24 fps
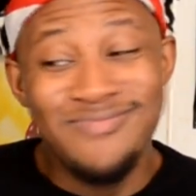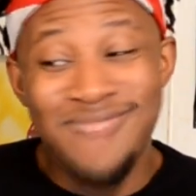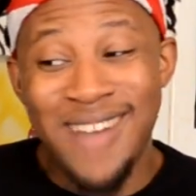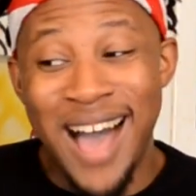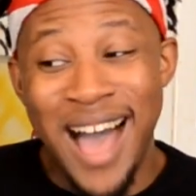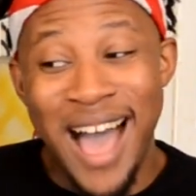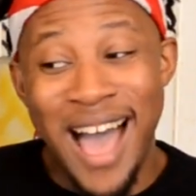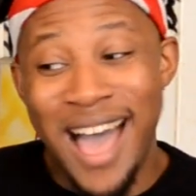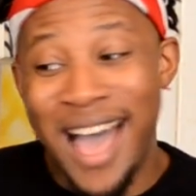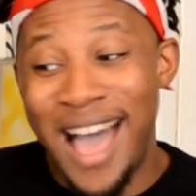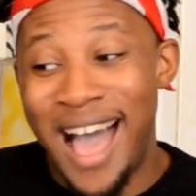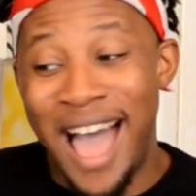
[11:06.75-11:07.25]

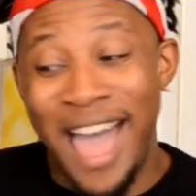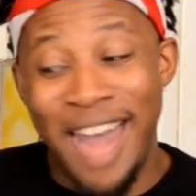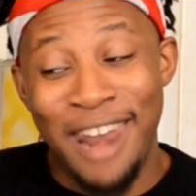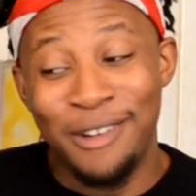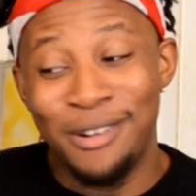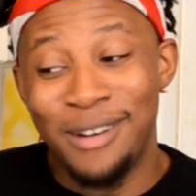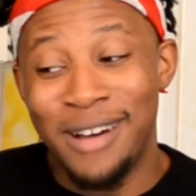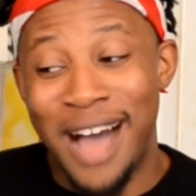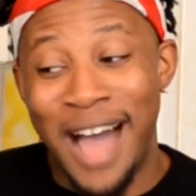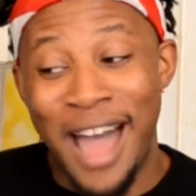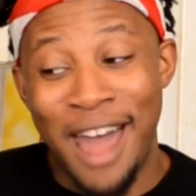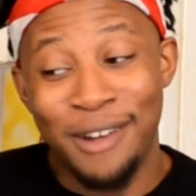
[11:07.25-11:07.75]
I
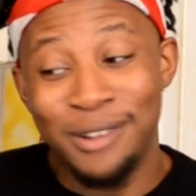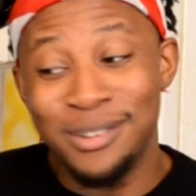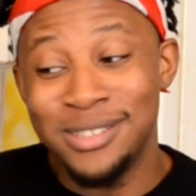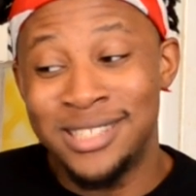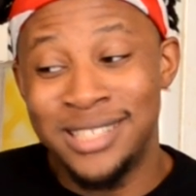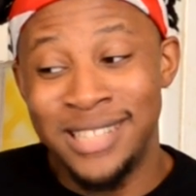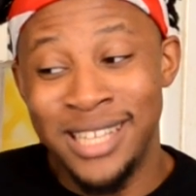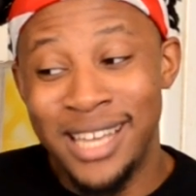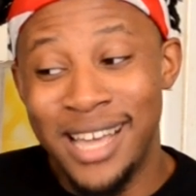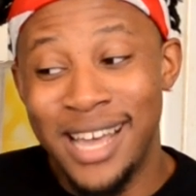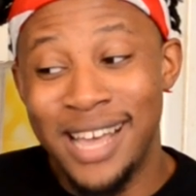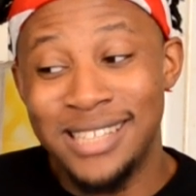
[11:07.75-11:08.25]
don't
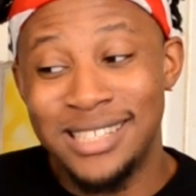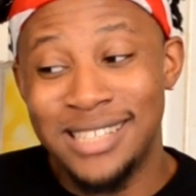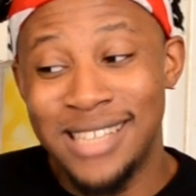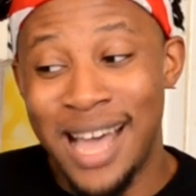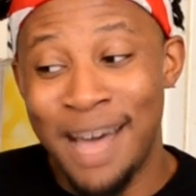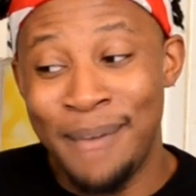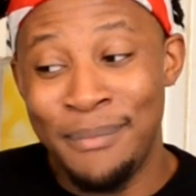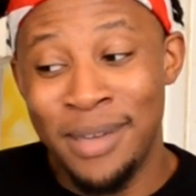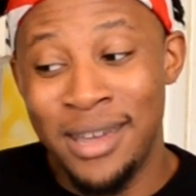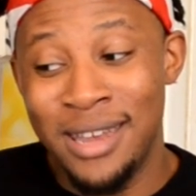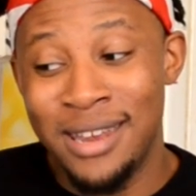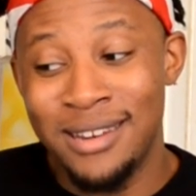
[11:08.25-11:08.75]
see us.
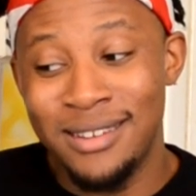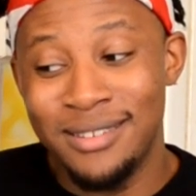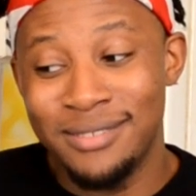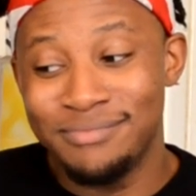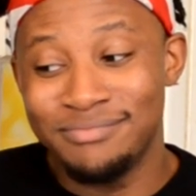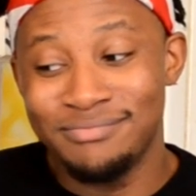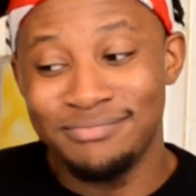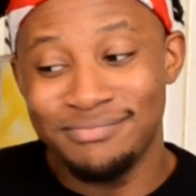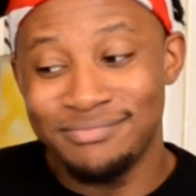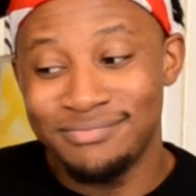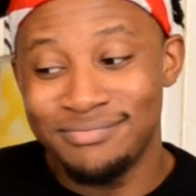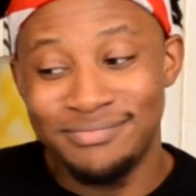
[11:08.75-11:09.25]
I mean,
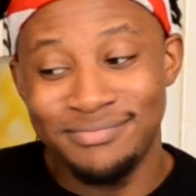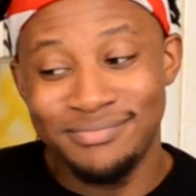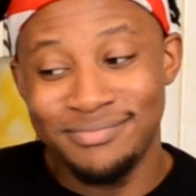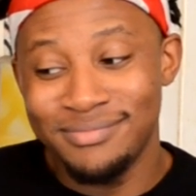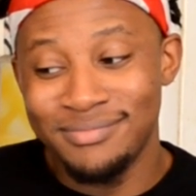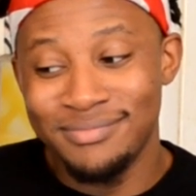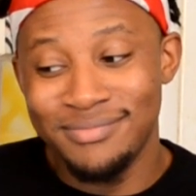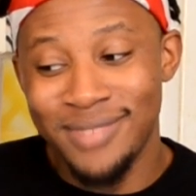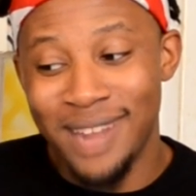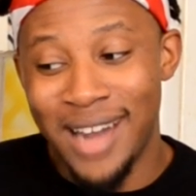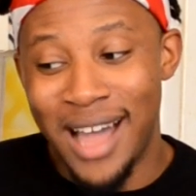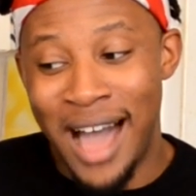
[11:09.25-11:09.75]

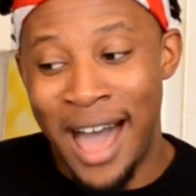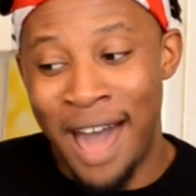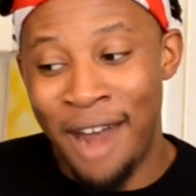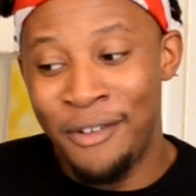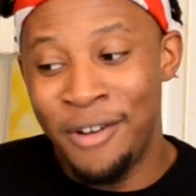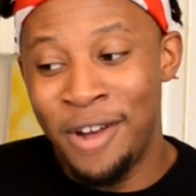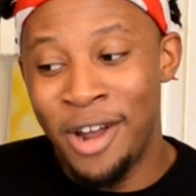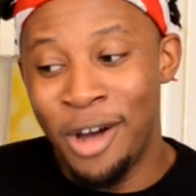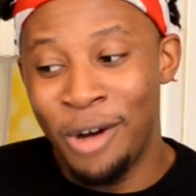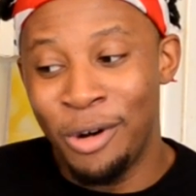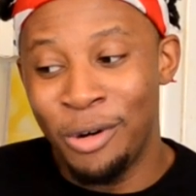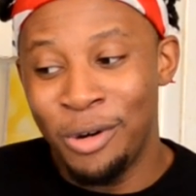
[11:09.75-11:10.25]
I
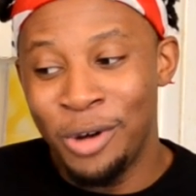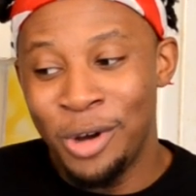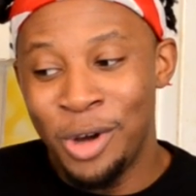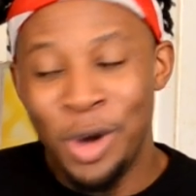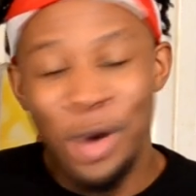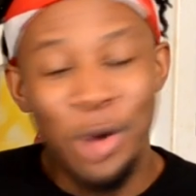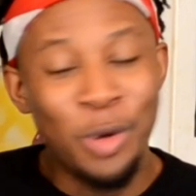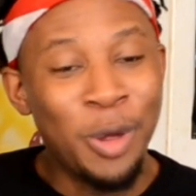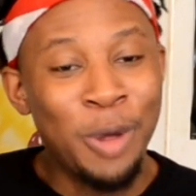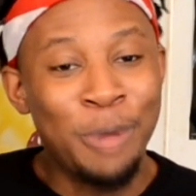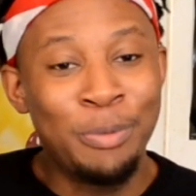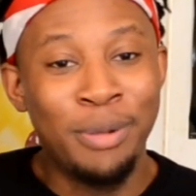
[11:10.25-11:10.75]
don't know.
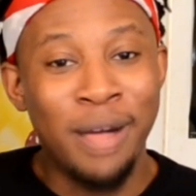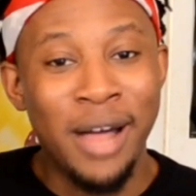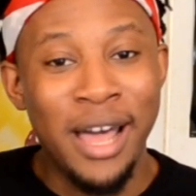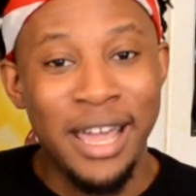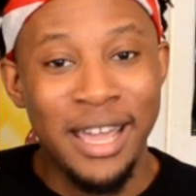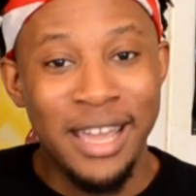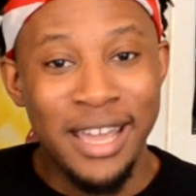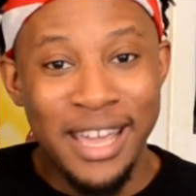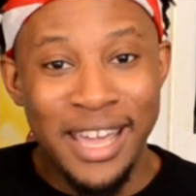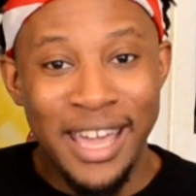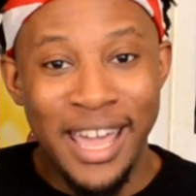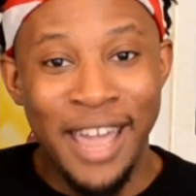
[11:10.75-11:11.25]
Who do we
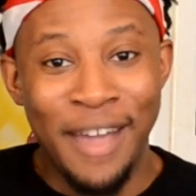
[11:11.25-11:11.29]
play?